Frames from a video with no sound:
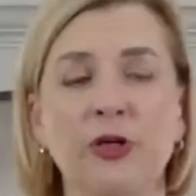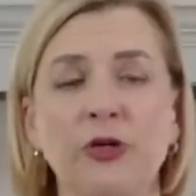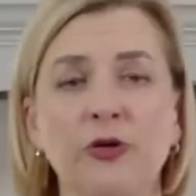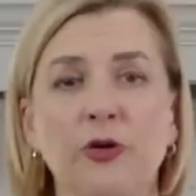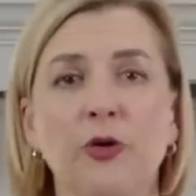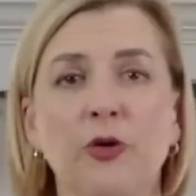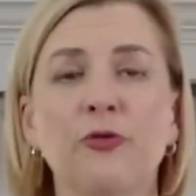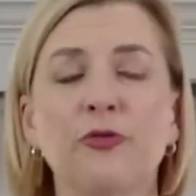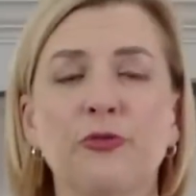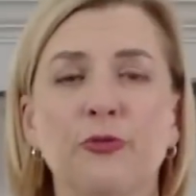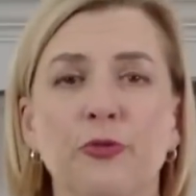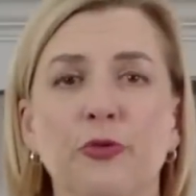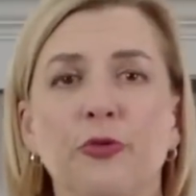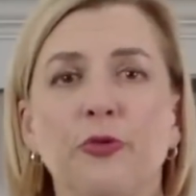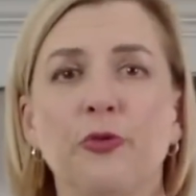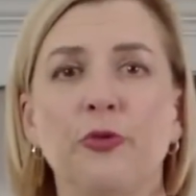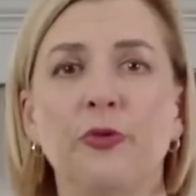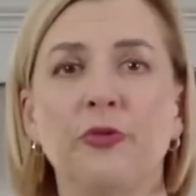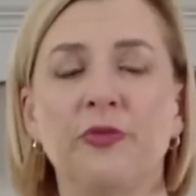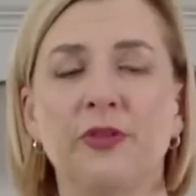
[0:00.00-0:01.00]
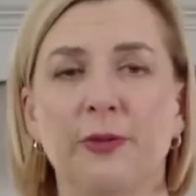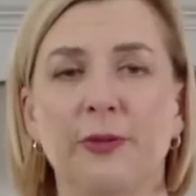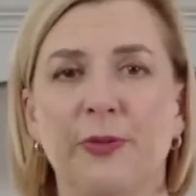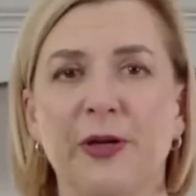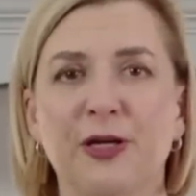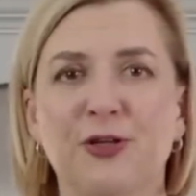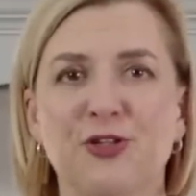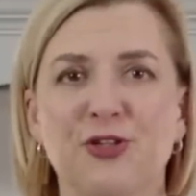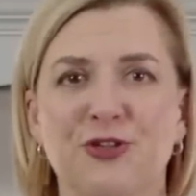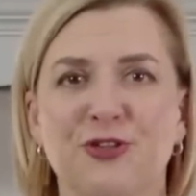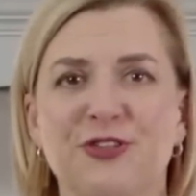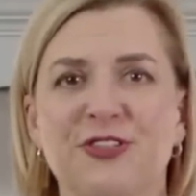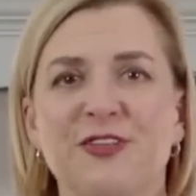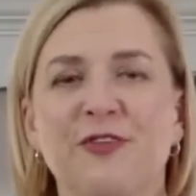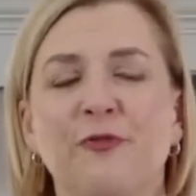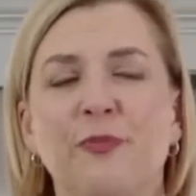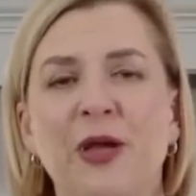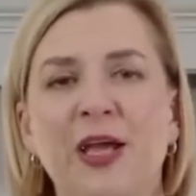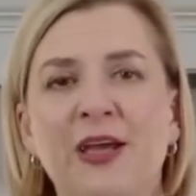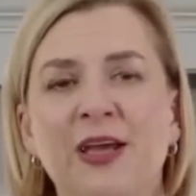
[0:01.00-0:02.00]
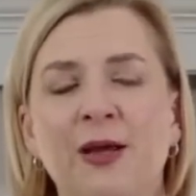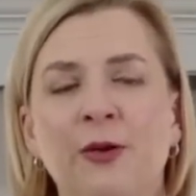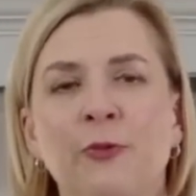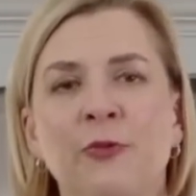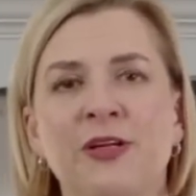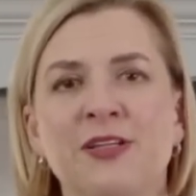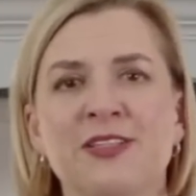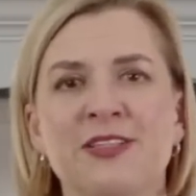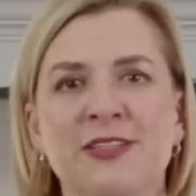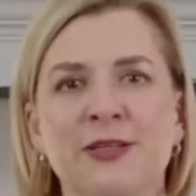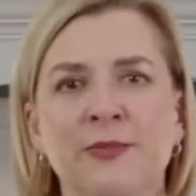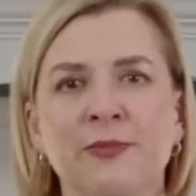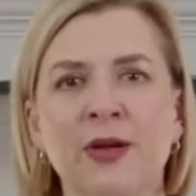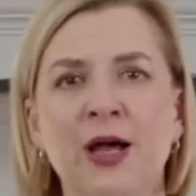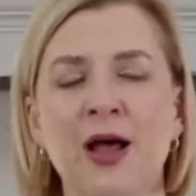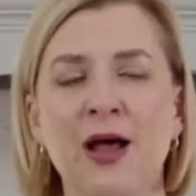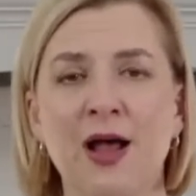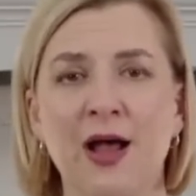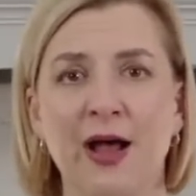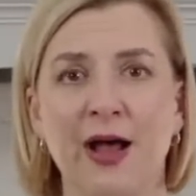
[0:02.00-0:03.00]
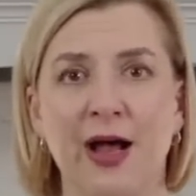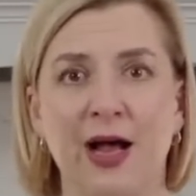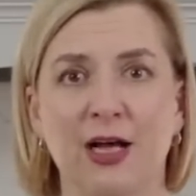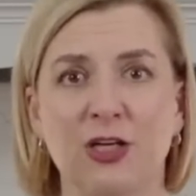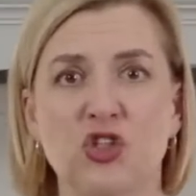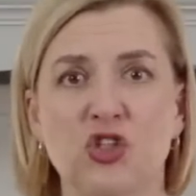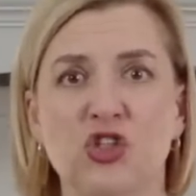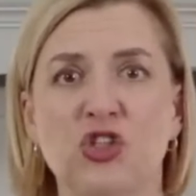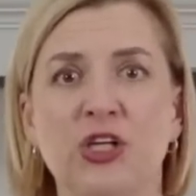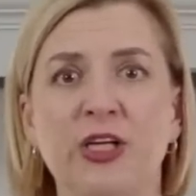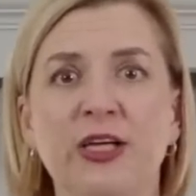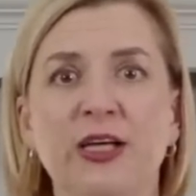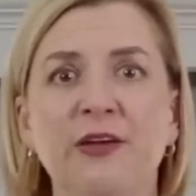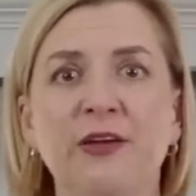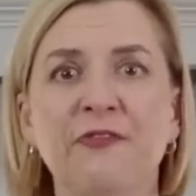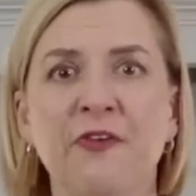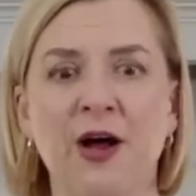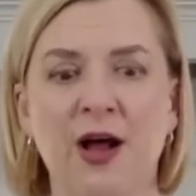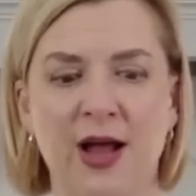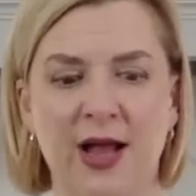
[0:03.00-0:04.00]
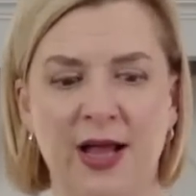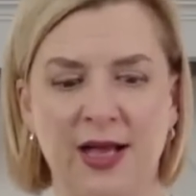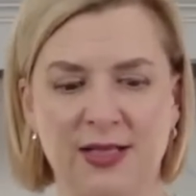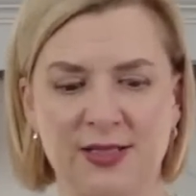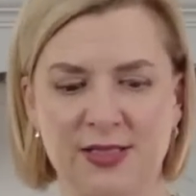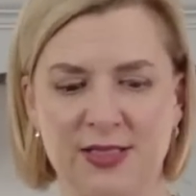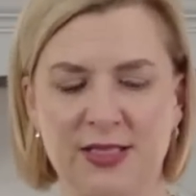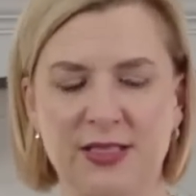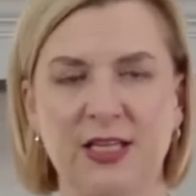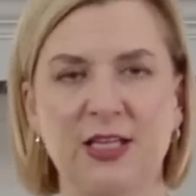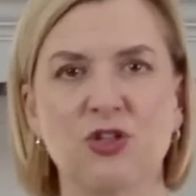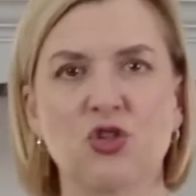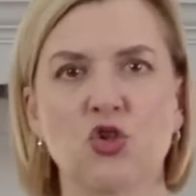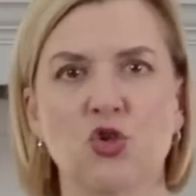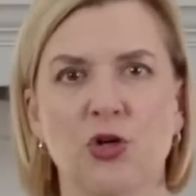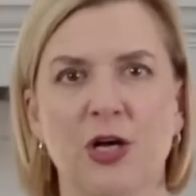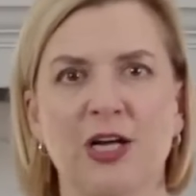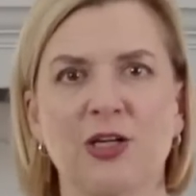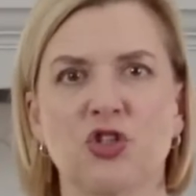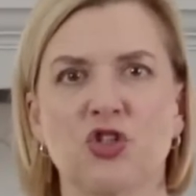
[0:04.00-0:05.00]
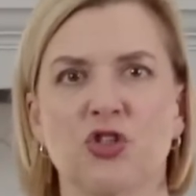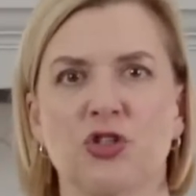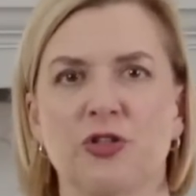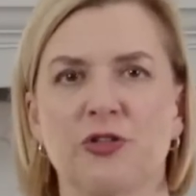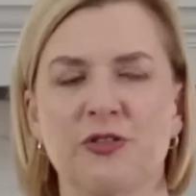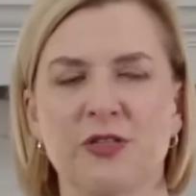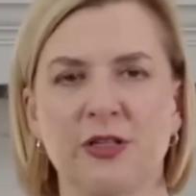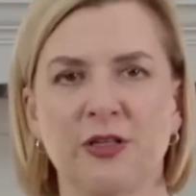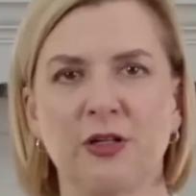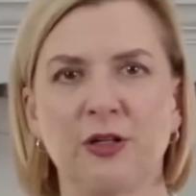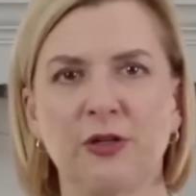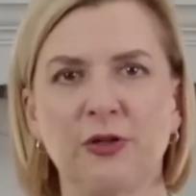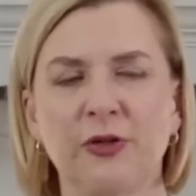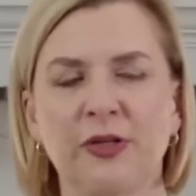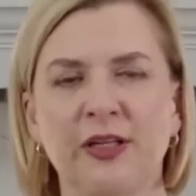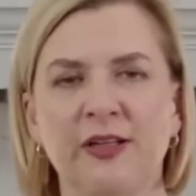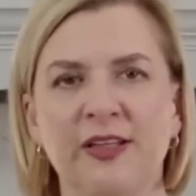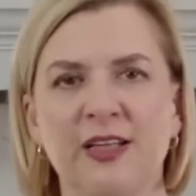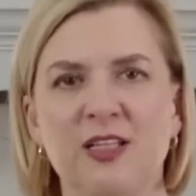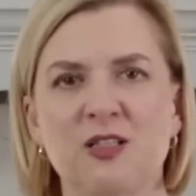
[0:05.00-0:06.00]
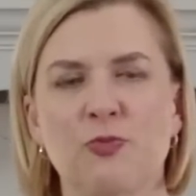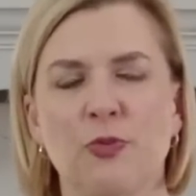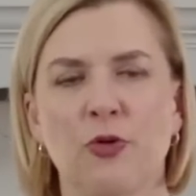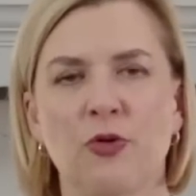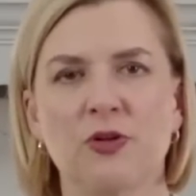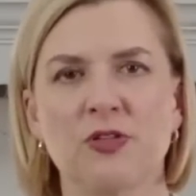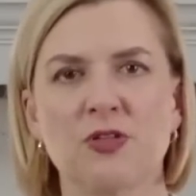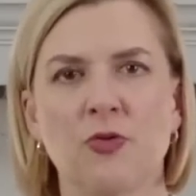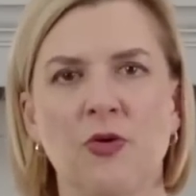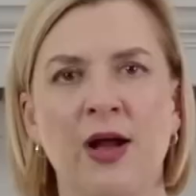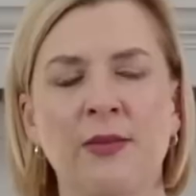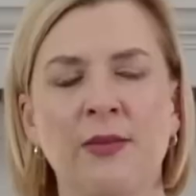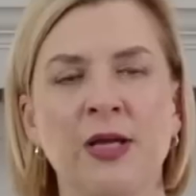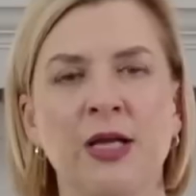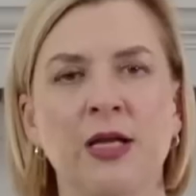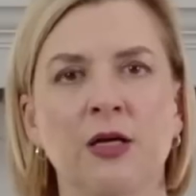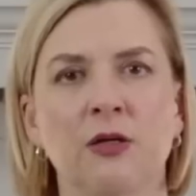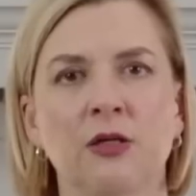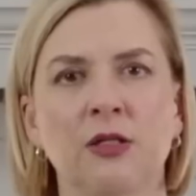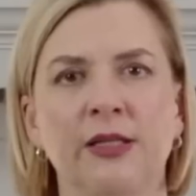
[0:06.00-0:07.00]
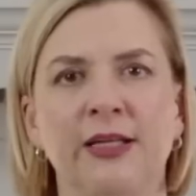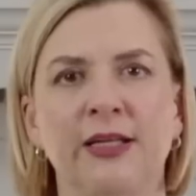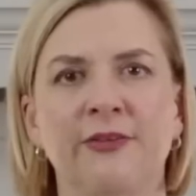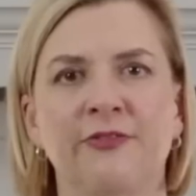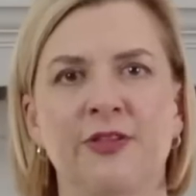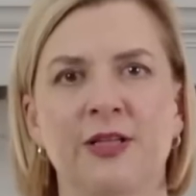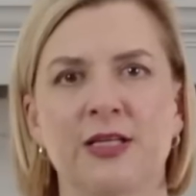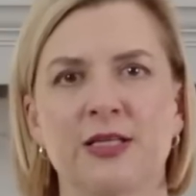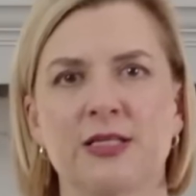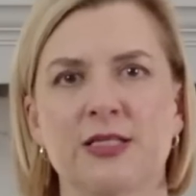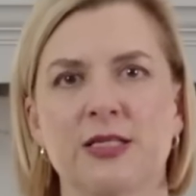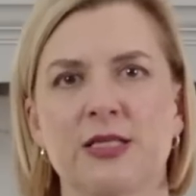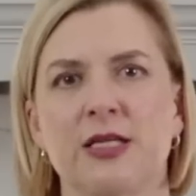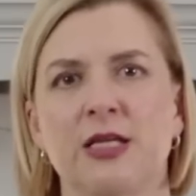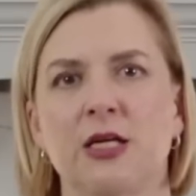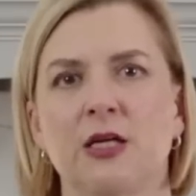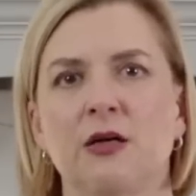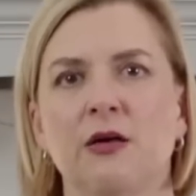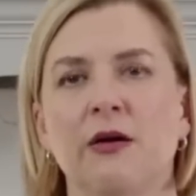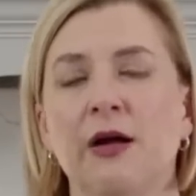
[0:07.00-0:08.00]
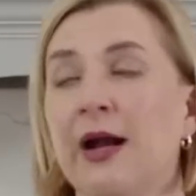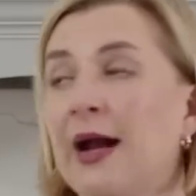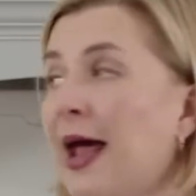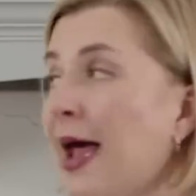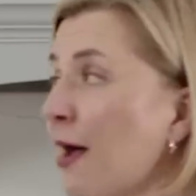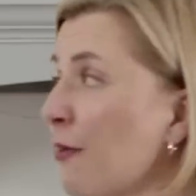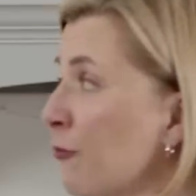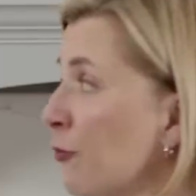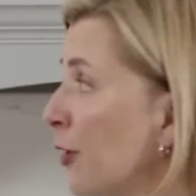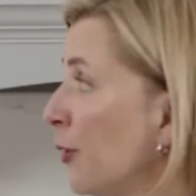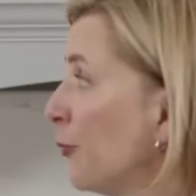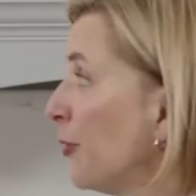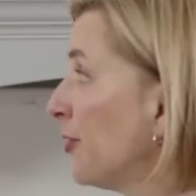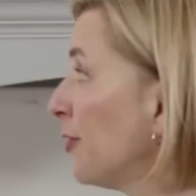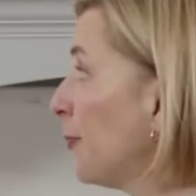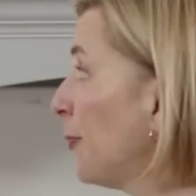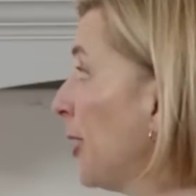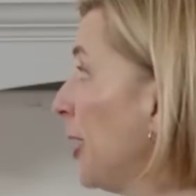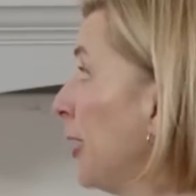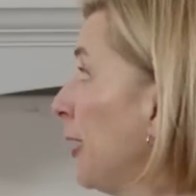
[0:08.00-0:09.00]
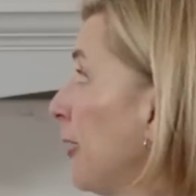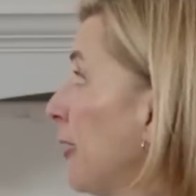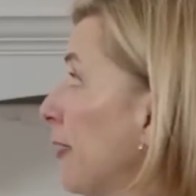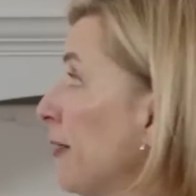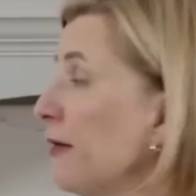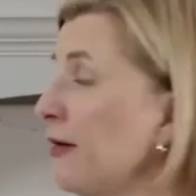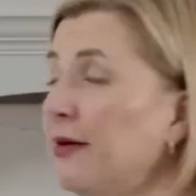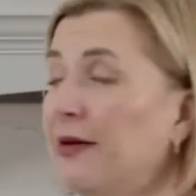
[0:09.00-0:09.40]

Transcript: you go through the pictures of Baking Wisdom, she finds these treasures, including these bowls. So I made her leave this here, and I have one with a pink